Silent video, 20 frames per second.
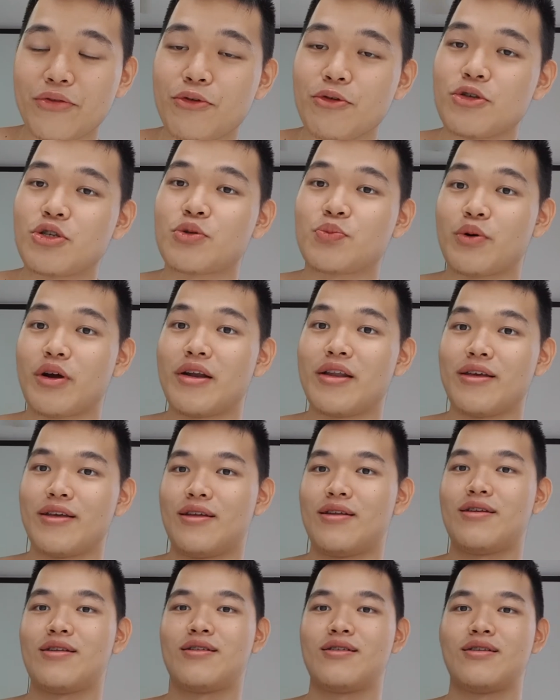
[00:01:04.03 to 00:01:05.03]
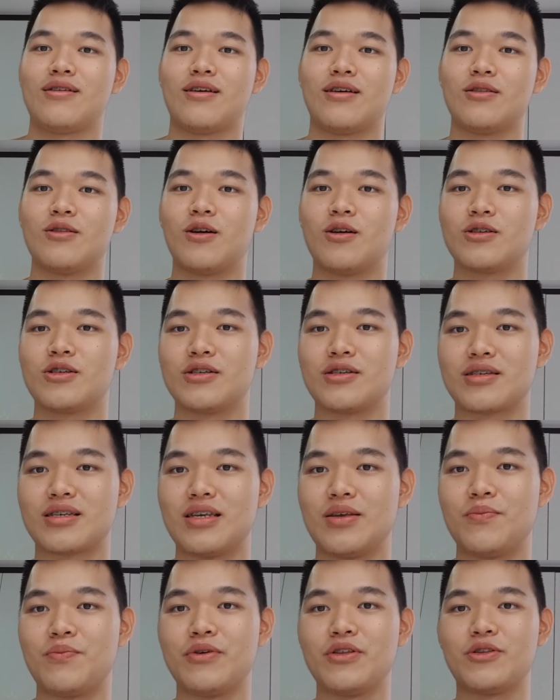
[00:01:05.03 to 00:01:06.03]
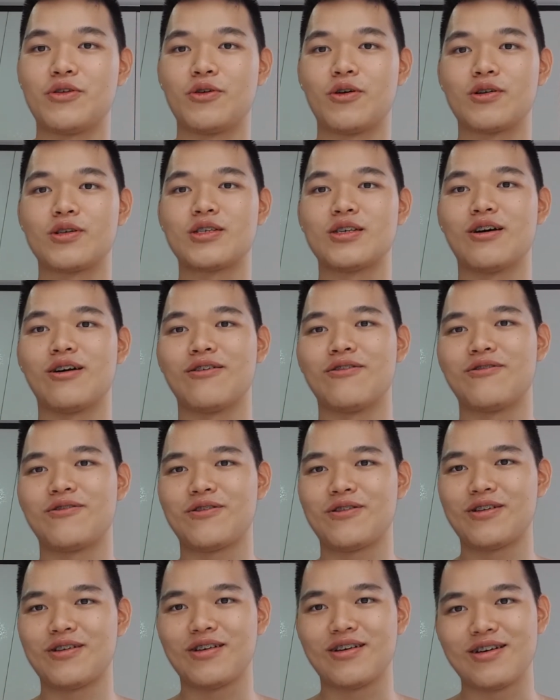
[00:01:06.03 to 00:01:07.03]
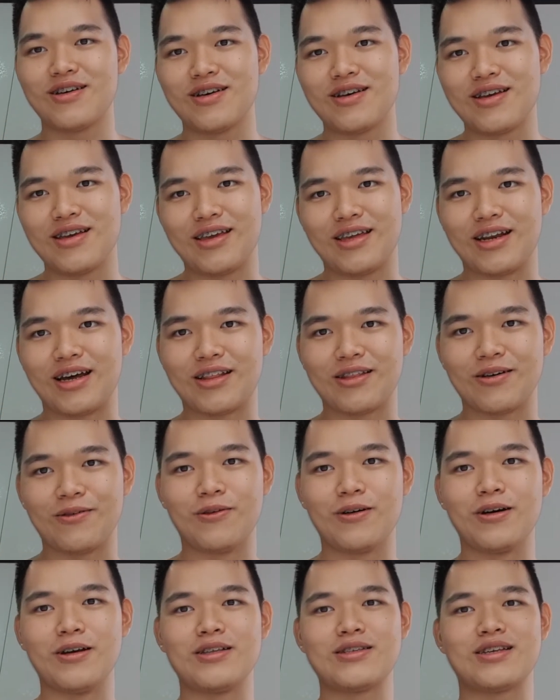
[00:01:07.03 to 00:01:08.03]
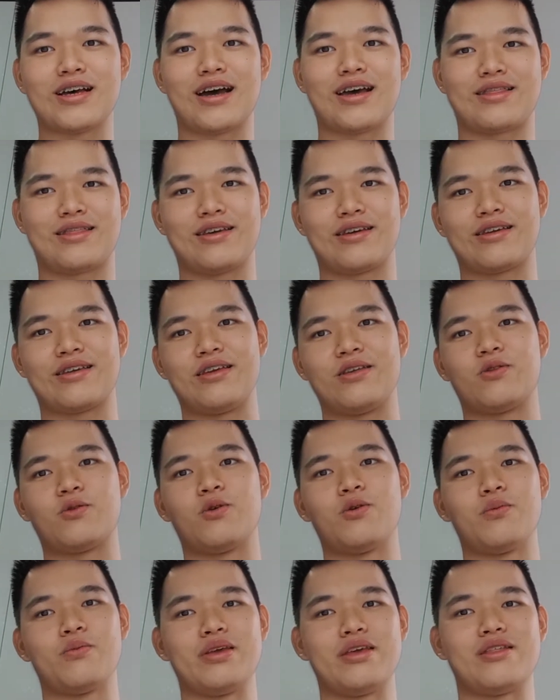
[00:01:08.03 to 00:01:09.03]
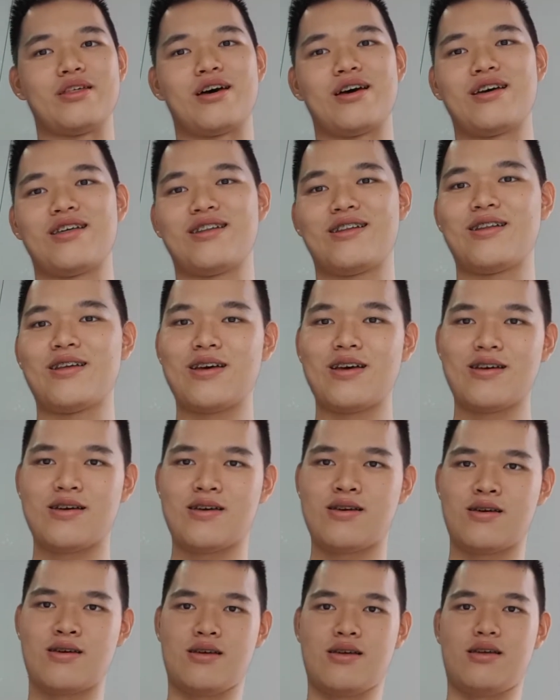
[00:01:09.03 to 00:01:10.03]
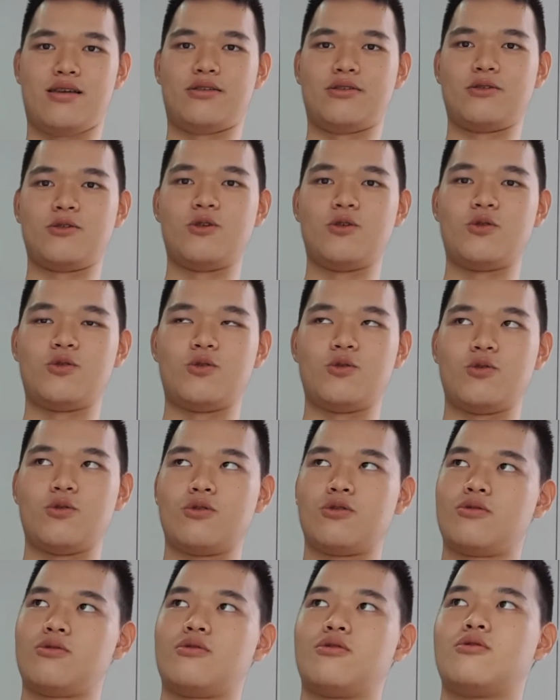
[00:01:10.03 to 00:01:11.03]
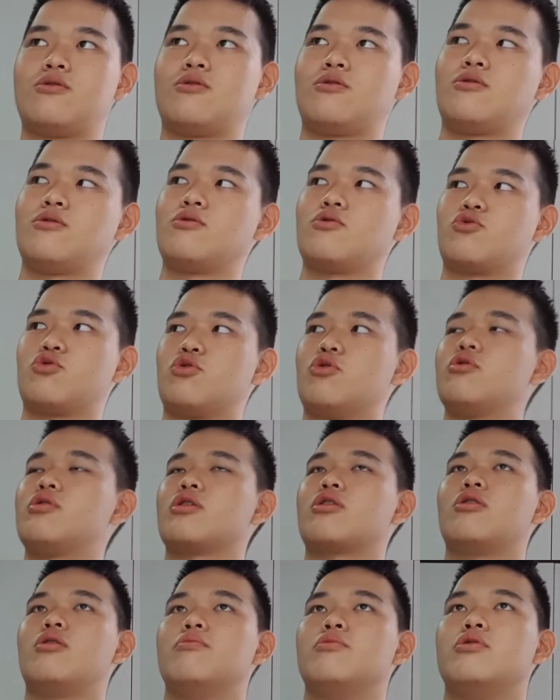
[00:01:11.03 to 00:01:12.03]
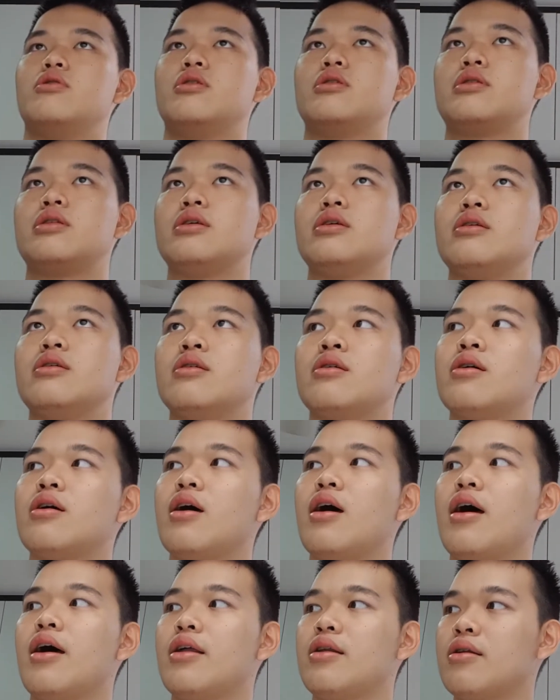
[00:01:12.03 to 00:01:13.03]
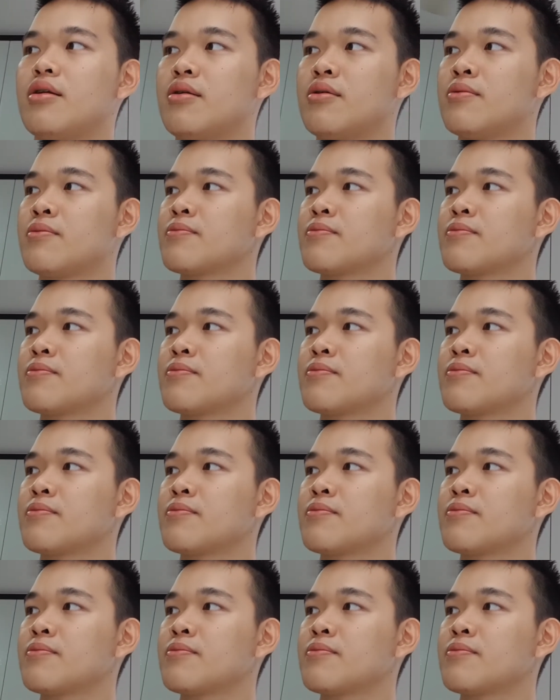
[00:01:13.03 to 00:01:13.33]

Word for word: to spread it and not just keep it to yourself. In other words, I think He told me that it's good to grow the community and